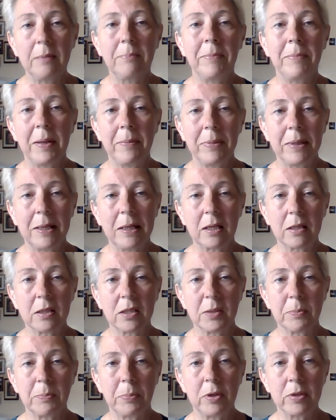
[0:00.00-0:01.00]
maybe little
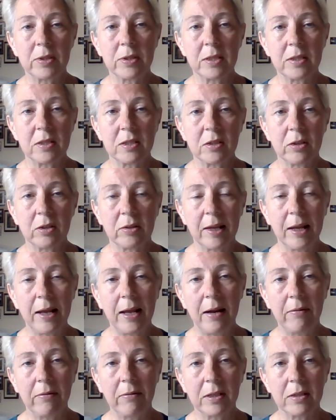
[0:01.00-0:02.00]
deposits in other
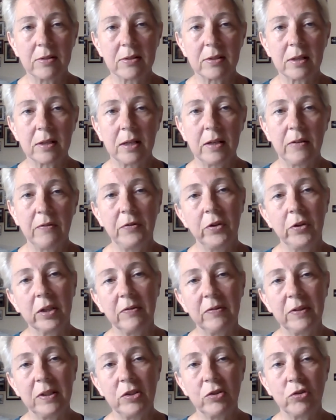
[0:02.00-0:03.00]
areas. And if you
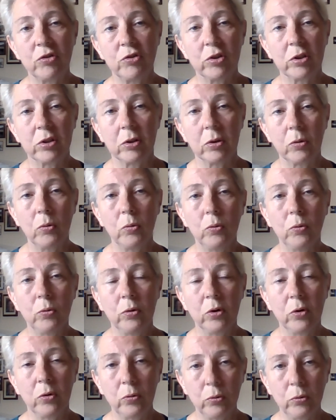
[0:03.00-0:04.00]
give estrogen
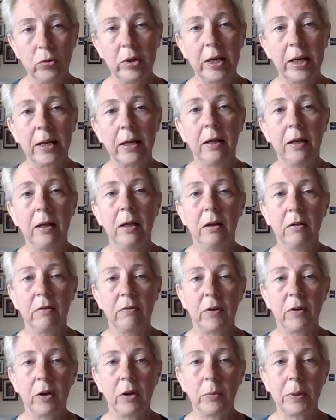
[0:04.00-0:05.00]
only
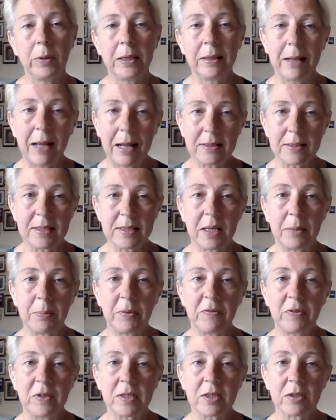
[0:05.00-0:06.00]
following that type
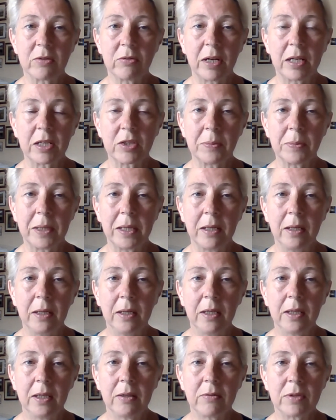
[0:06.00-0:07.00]
of hysterectomy,
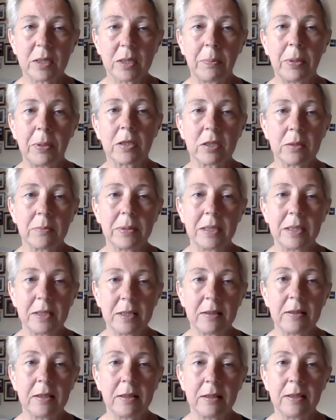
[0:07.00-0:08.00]
there is a
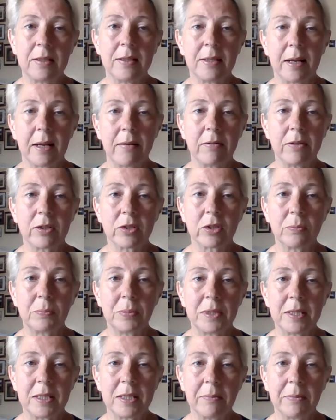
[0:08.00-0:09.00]
possibility that these areas could
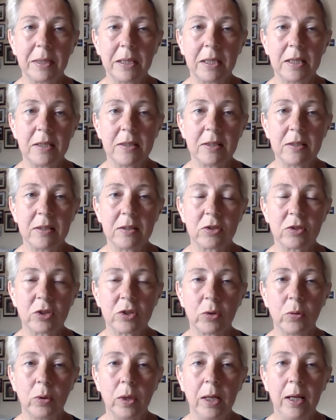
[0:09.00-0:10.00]
be stimulated.
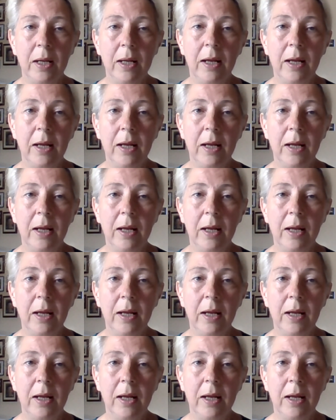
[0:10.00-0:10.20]
So